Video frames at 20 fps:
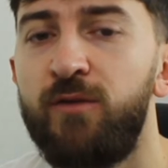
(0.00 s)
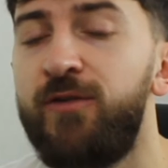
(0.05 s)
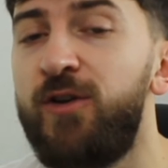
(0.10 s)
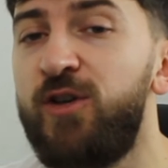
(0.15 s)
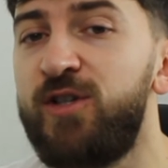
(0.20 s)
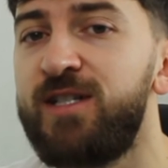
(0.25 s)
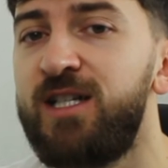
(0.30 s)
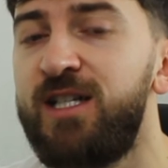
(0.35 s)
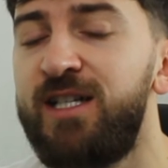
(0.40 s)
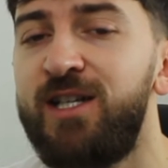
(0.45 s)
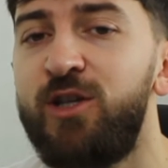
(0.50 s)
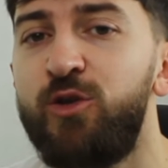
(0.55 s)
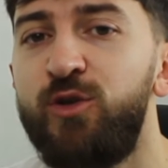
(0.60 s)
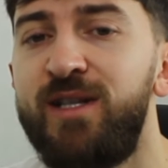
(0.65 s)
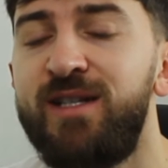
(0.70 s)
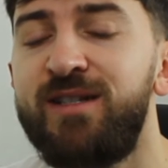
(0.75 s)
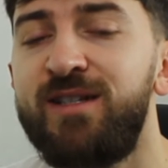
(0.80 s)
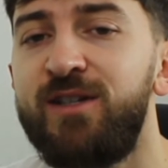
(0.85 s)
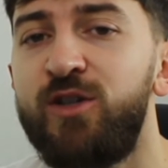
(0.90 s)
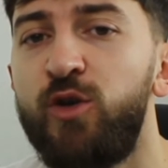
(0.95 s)
Firstly, you
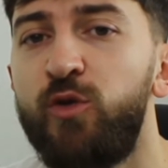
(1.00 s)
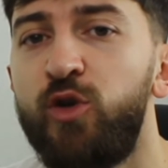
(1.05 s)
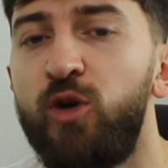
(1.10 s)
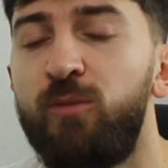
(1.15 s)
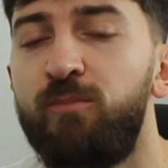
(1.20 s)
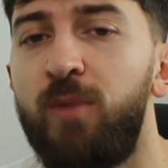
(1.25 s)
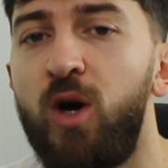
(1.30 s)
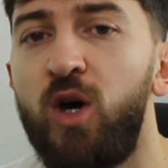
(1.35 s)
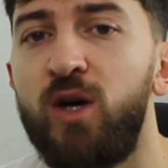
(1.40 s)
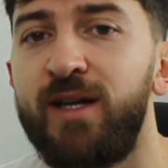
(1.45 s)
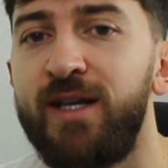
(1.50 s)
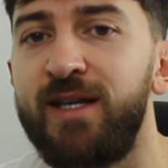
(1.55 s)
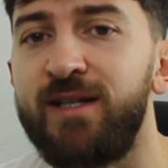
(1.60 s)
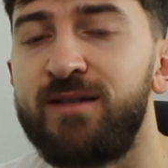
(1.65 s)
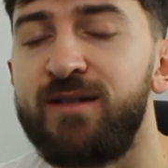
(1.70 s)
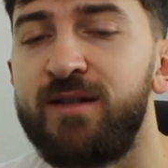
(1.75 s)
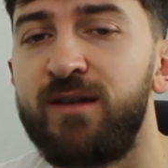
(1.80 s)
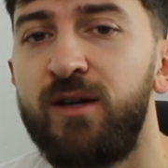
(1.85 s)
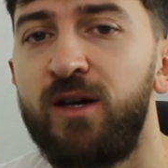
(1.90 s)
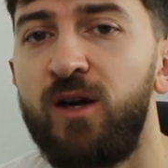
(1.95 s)
need to know your
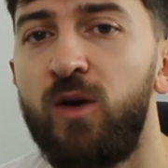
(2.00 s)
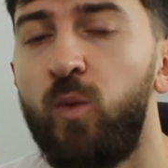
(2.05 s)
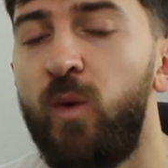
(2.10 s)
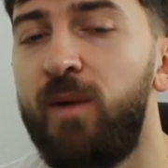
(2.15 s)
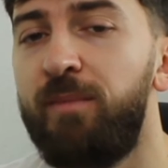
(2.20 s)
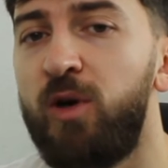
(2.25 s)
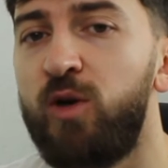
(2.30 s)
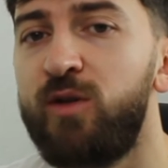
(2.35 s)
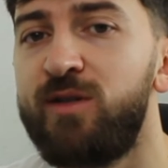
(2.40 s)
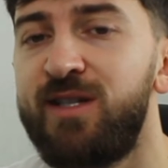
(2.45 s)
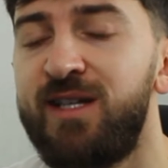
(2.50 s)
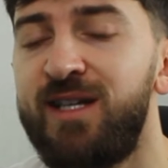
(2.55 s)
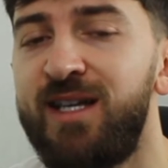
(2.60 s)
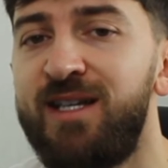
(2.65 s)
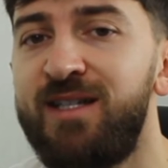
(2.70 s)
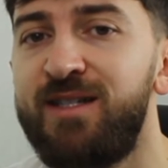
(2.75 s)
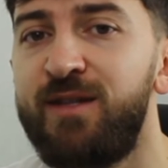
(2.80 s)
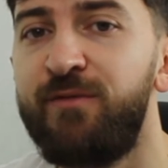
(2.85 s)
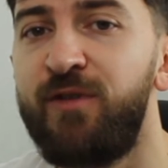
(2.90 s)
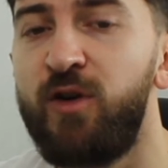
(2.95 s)
market. Web hosting
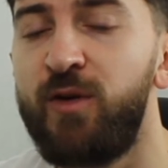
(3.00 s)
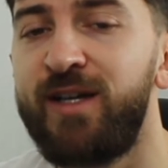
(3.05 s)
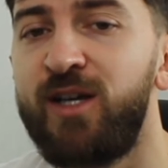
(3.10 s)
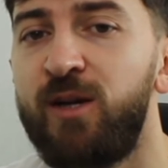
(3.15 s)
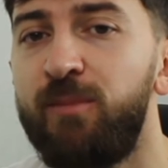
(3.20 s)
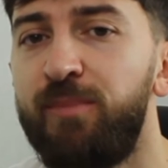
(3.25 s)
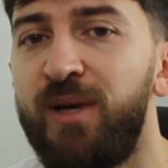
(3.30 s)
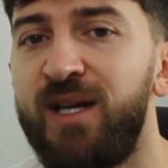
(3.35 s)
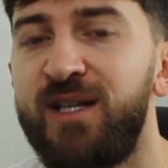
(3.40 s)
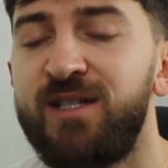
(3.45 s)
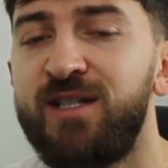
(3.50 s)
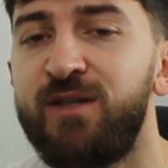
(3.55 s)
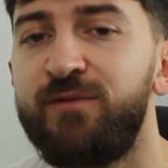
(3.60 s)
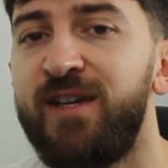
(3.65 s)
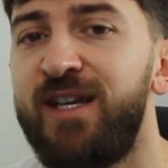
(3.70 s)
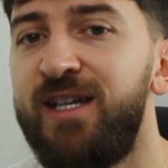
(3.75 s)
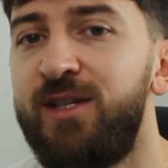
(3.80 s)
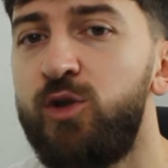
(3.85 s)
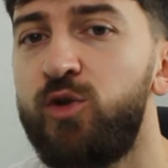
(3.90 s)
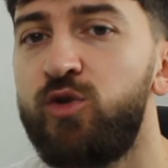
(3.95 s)
is a very
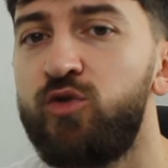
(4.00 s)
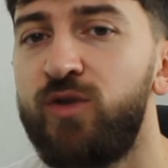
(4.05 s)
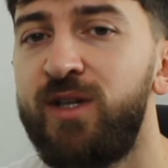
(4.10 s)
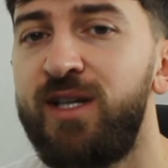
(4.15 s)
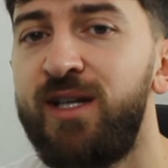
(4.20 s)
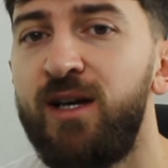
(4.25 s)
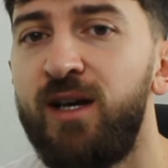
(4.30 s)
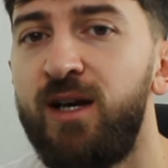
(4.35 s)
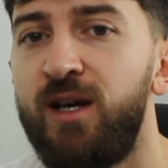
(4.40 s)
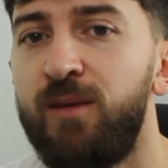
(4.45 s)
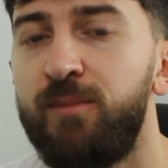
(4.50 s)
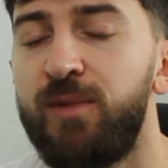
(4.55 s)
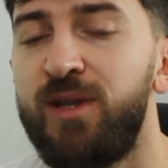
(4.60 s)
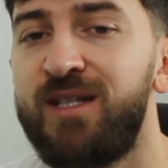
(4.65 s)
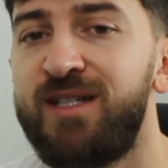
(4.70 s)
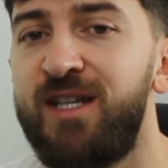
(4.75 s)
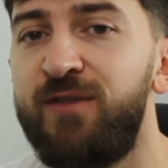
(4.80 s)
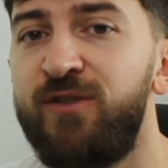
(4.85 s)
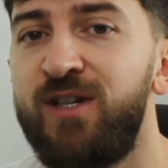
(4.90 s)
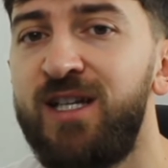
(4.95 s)
competitive industry, but
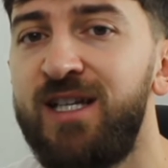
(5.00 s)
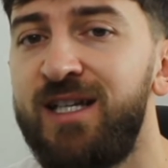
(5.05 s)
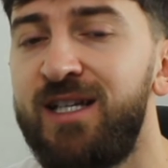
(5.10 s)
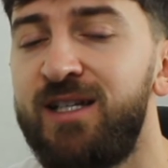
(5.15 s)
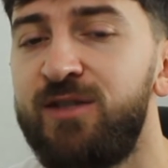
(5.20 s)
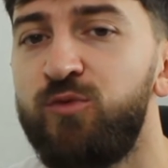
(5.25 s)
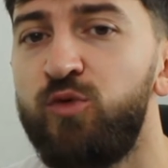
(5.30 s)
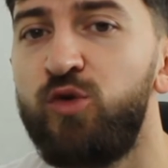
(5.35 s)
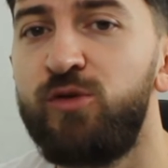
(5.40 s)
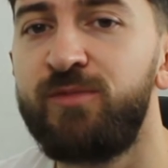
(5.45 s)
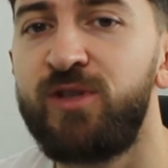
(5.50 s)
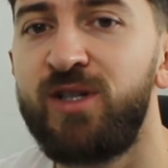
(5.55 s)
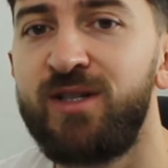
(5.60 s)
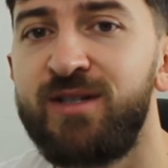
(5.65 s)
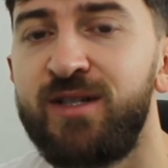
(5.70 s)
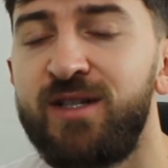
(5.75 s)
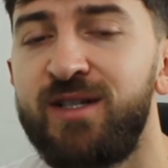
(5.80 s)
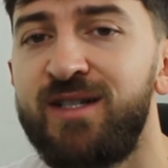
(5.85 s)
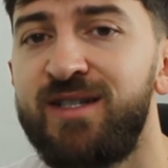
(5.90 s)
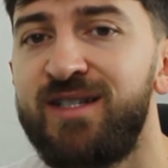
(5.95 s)
there definitely is room to
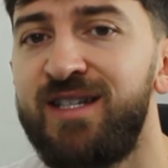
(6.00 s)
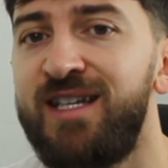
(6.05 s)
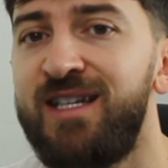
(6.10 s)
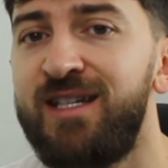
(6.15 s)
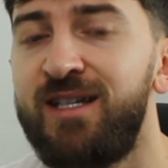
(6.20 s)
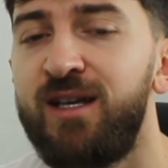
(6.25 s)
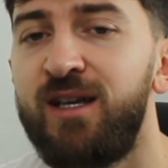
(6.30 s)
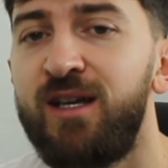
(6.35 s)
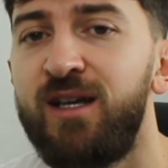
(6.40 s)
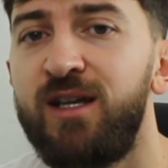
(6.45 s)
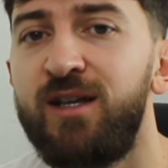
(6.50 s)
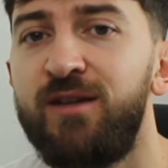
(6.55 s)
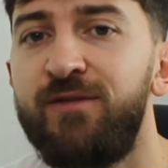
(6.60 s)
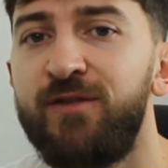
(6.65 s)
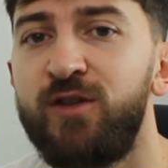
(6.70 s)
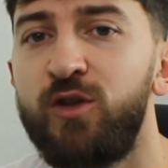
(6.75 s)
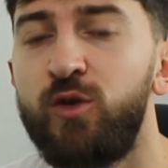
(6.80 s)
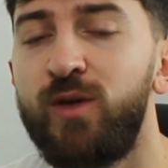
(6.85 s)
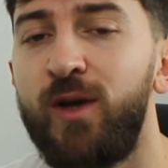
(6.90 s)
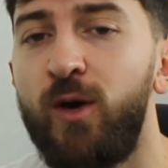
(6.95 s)
succeed
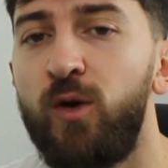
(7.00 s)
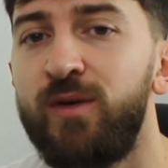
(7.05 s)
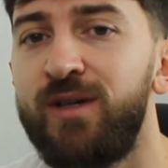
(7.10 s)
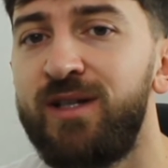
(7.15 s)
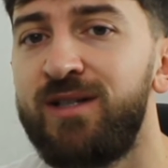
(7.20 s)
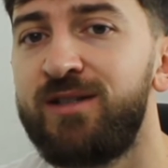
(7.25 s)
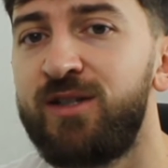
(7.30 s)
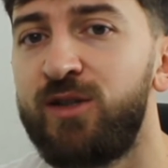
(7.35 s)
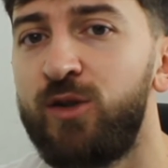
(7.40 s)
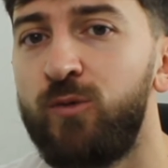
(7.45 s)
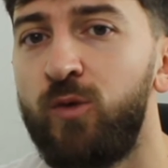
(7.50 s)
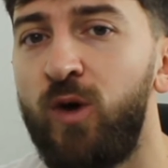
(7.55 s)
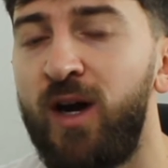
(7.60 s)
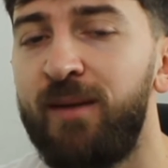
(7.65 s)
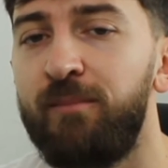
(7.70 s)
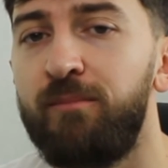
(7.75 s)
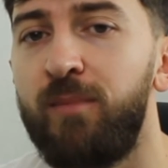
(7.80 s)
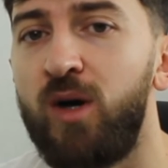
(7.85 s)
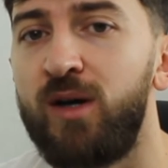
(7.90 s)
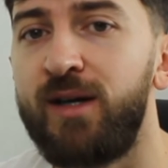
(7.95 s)
if you go into the
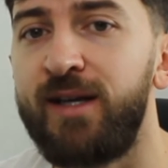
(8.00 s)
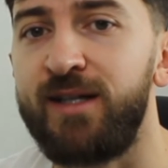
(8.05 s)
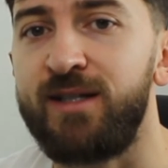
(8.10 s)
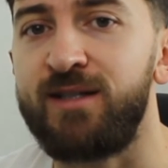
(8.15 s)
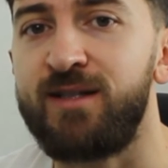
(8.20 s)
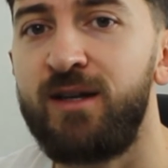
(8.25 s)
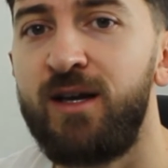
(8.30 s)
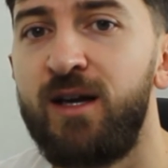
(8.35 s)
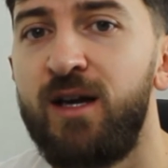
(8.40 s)
right market.